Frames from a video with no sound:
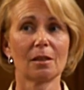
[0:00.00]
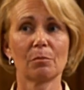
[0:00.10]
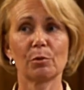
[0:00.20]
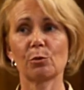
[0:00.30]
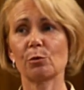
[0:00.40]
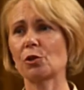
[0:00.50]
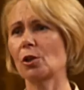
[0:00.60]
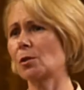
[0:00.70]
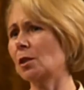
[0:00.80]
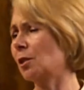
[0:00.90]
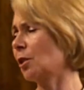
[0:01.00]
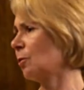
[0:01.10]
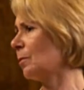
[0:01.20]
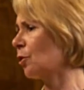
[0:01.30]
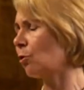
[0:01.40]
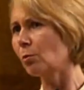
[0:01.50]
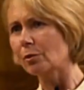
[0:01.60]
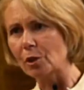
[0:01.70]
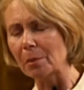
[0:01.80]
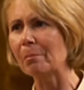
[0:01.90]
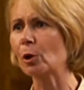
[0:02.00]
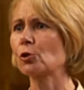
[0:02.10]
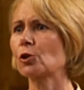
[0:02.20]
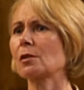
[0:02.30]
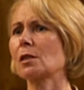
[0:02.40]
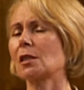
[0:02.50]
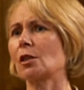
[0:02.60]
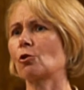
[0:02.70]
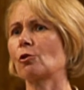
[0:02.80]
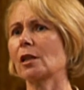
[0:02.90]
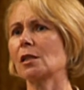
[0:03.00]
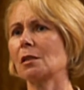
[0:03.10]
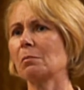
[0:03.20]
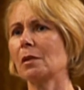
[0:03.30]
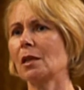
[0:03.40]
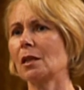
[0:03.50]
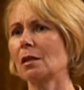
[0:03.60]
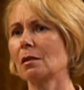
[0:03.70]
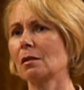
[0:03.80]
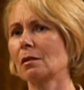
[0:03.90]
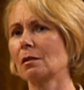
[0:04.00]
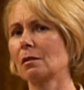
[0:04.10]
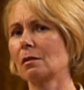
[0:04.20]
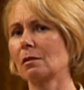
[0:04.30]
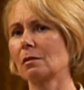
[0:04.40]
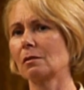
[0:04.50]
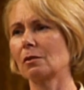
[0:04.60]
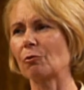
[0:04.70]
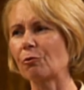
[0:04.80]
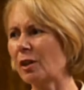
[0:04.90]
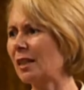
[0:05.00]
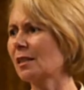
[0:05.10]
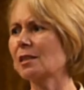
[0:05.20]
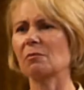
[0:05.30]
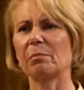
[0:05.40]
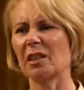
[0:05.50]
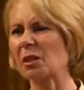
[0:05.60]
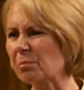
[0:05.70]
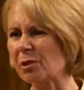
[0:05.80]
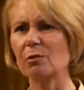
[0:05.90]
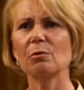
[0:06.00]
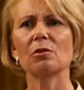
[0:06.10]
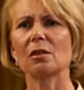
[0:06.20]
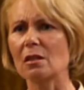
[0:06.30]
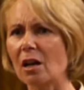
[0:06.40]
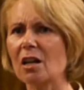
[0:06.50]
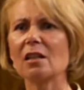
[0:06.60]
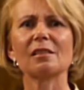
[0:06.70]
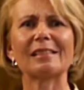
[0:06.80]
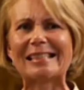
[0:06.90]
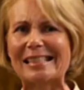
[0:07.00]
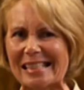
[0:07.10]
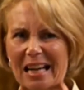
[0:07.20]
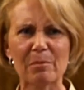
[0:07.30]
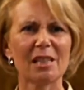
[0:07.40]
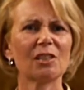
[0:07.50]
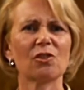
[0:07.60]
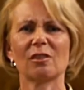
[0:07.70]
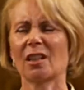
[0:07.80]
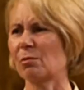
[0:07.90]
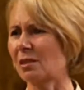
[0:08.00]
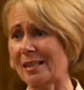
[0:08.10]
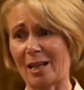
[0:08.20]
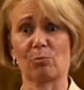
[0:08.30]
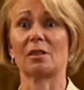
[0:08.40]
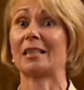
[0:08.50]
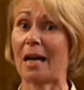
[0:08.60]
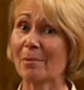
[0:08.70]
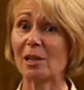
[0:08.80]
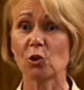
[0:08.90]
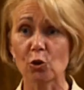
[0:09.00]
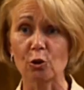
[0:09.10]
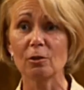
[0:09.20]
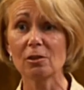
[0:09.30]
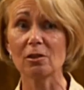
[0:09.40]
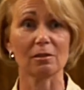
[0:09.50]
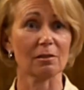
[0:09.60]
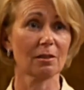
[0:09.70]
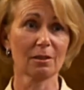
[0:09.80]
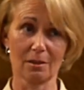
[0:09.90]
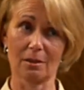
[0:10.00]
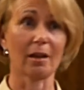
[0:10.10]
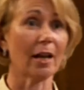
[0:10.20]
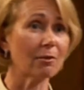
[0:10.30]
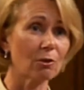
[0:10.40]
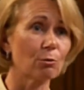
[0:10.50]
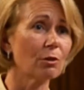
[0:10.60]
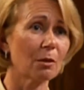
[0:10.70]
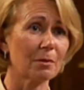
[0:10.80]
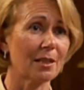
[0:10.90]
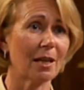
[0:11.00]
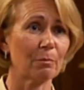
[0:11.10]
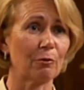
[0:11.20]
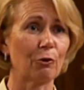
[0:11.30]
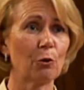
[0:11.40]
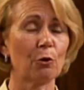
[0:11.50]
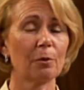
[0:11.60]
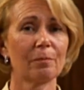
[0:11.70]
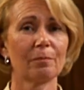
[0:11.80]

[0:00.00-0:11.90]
but also to deal with all of the emotions that it triggered in me, the feelings of being abused and hurt and damaged, and I was now damaged goods, and I hadn't thought I was that before.